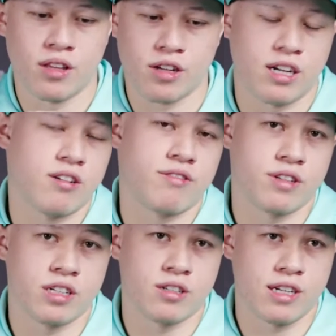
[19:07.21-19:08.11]
They're going to
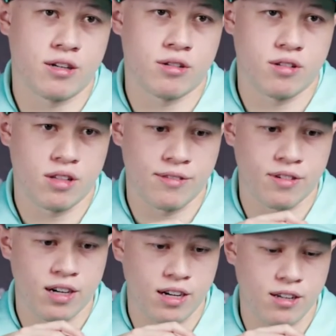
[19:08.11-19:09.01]
figure it out.
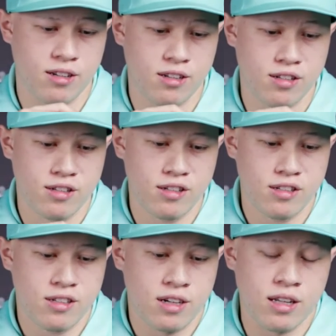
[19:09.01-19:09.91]
They've got
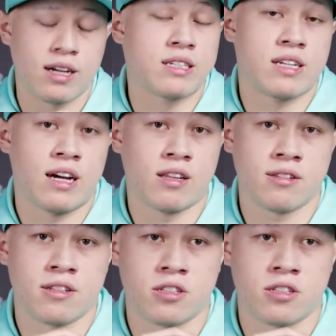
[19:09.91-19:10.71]
a lot of talent.